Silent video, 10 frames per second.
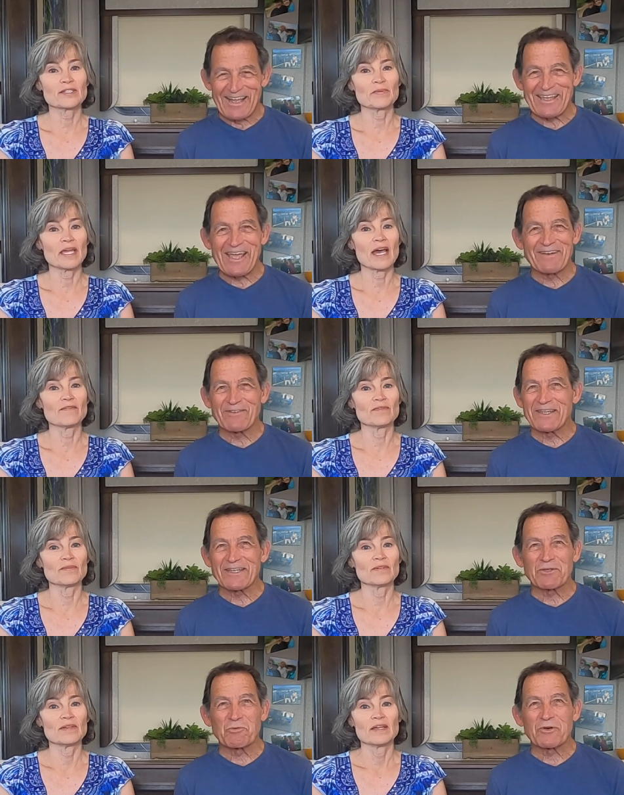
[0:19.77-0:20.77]
Speaker 1: so I we not
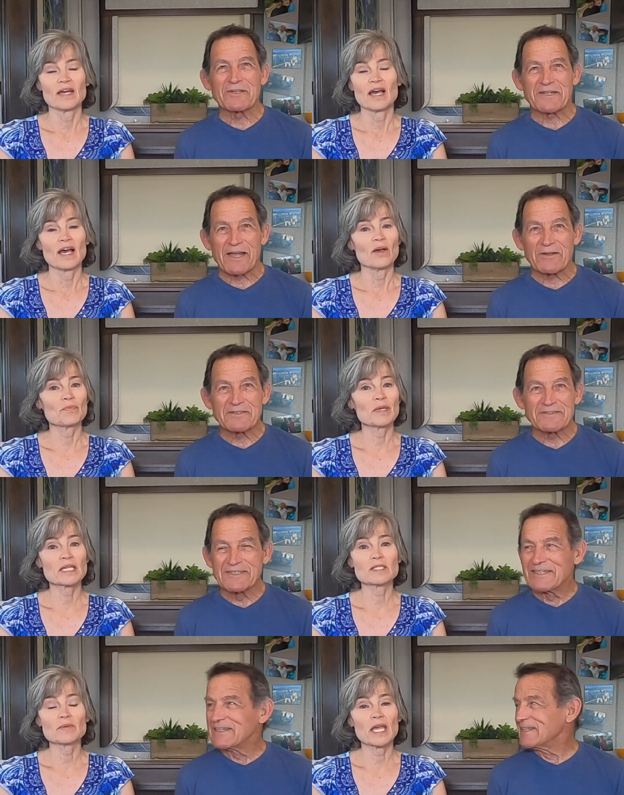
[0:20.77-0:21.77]
get the words out
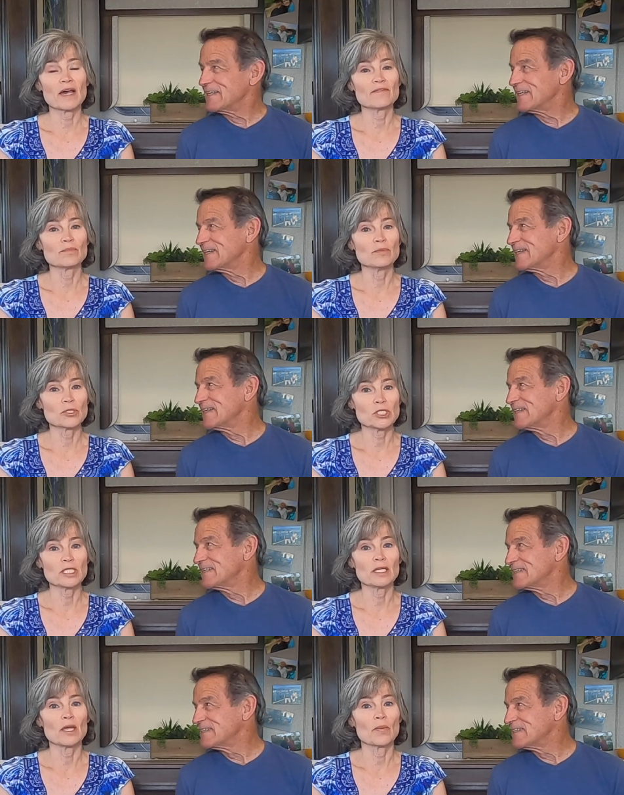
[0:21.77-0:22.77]
because we have
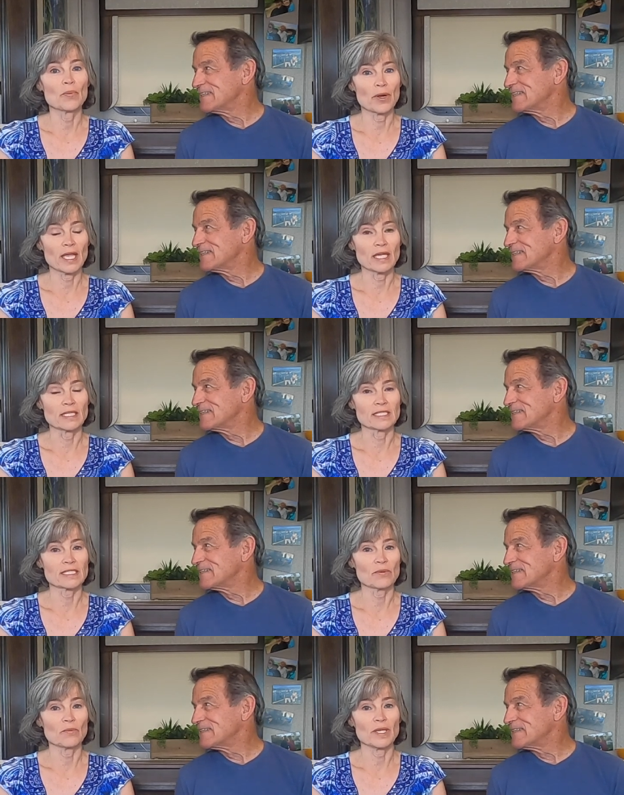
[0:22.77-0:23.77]
mushy
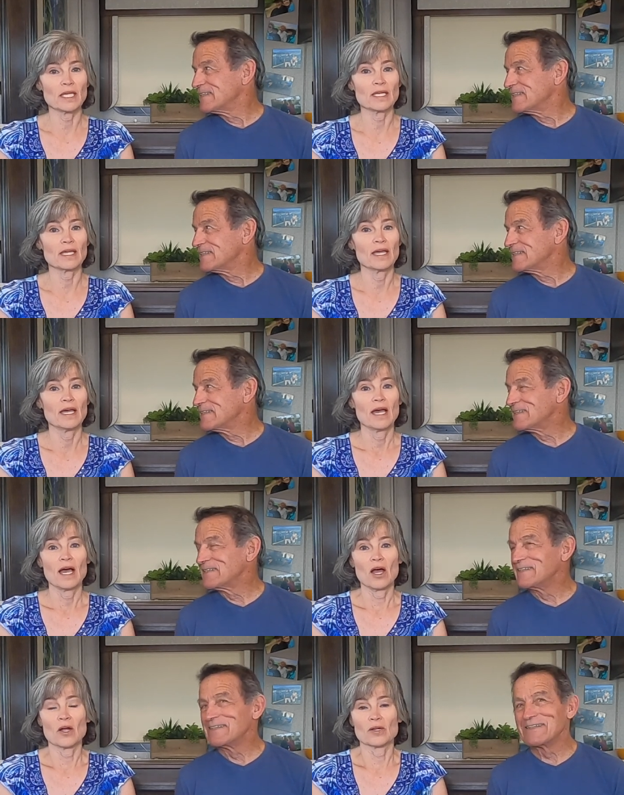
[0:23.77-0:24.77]
brains. We
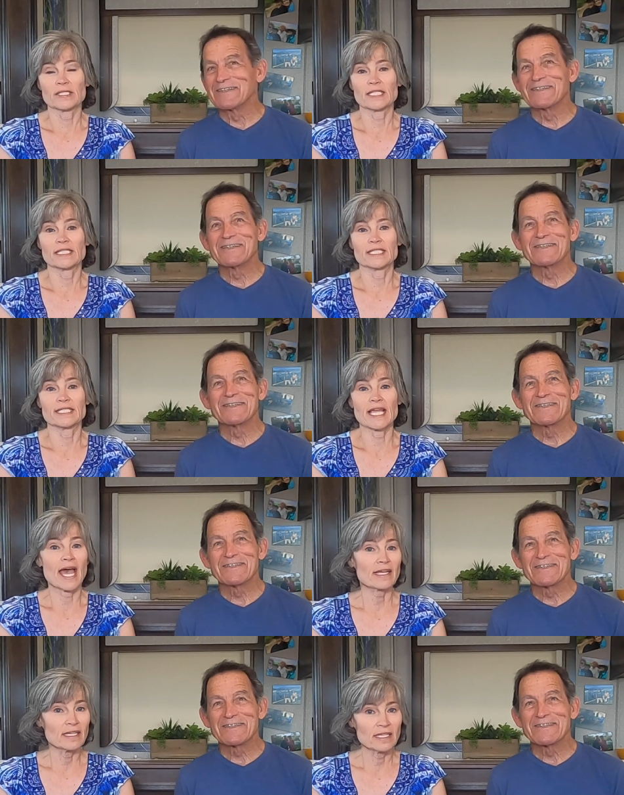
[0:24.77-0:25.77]
are
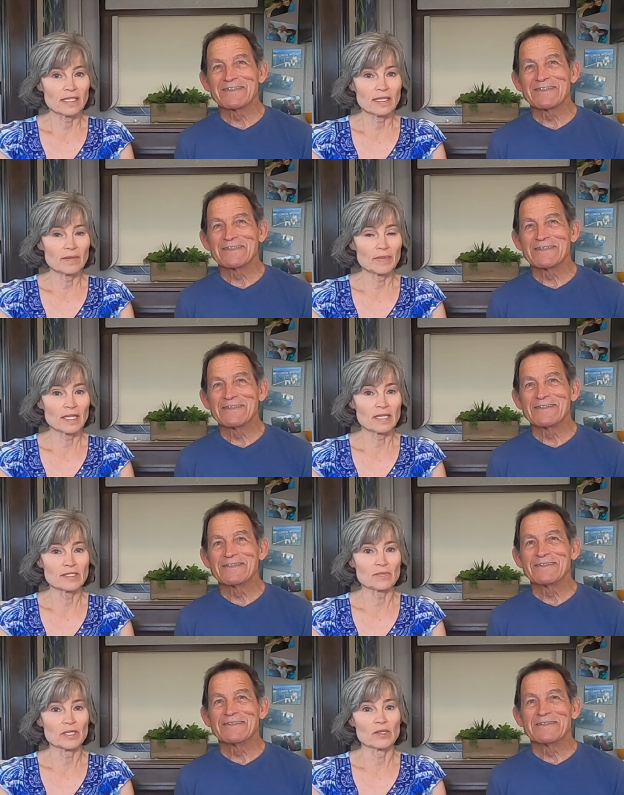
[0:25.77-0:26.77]
stagnant
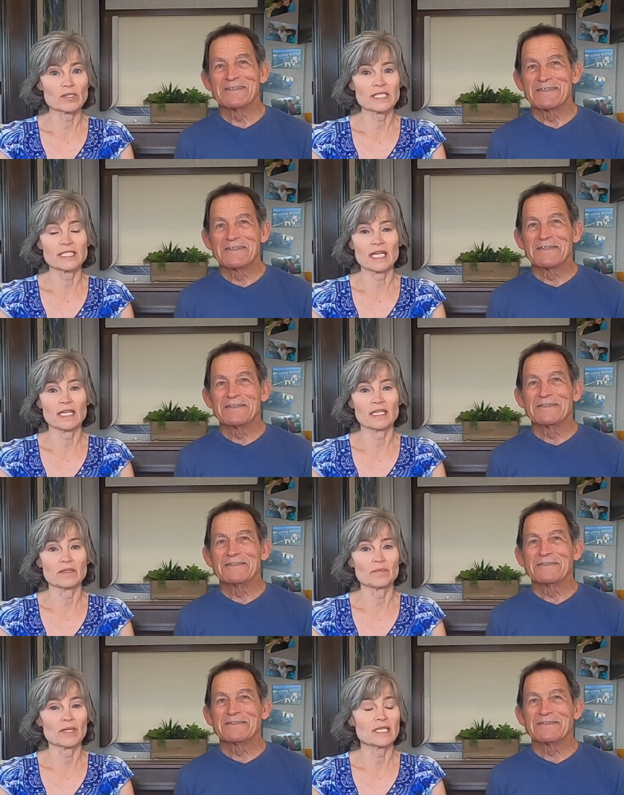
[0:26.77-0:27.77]
because we are staying
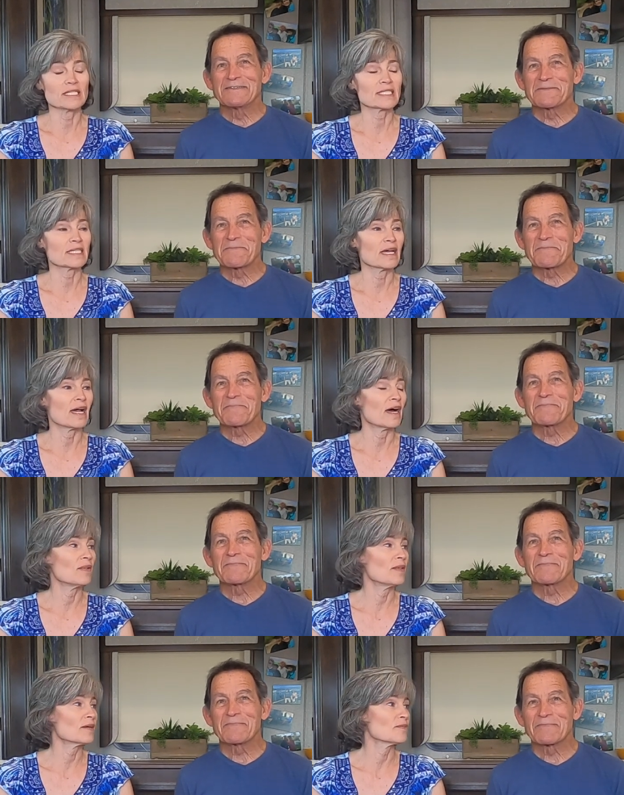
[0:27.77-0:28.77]
in place.
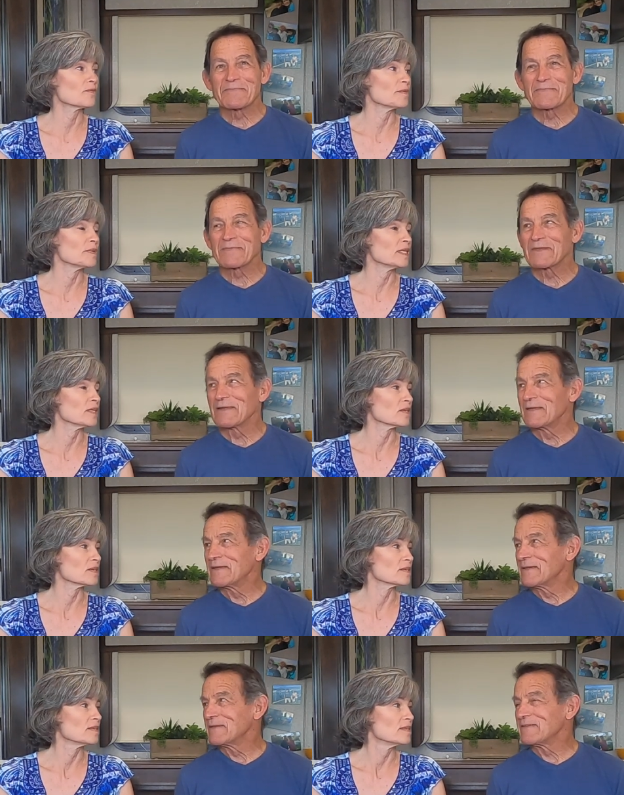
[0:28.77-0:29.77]
How long have we been here?